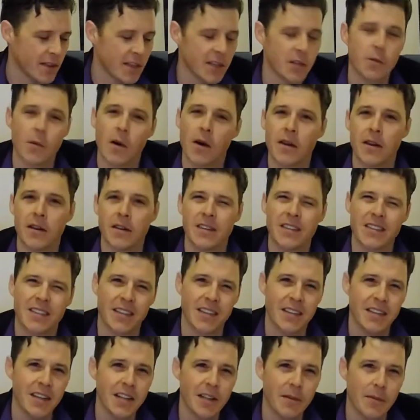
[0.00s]
This one just a
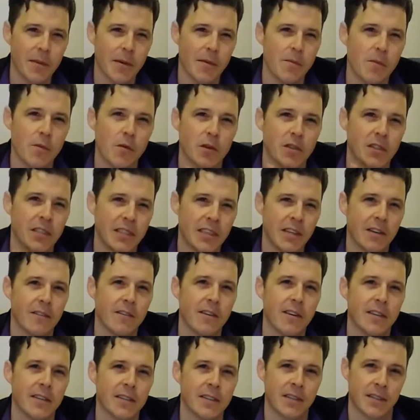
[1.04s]
little bit more
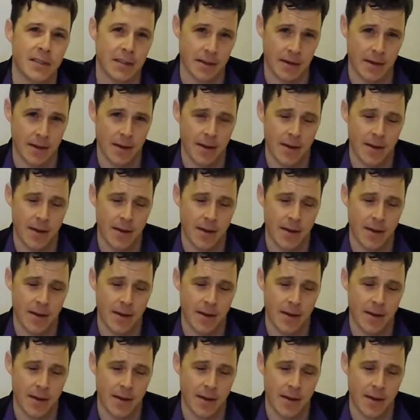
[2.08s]
serious